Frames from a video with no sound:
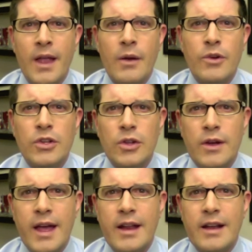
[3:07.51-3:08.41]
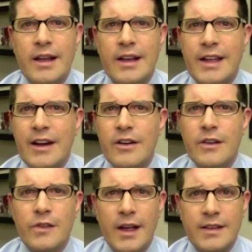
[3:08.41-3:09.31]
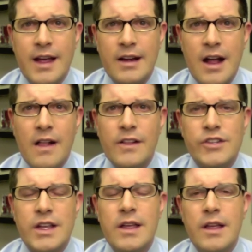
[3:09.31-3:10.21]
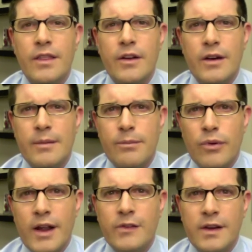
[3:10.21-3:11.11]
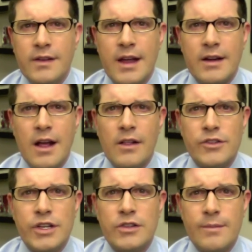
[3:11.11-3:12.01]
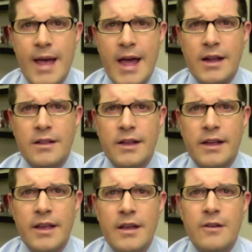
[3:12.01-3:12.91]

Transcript: And when you look at areas like technology, they're embracing technology dramatically.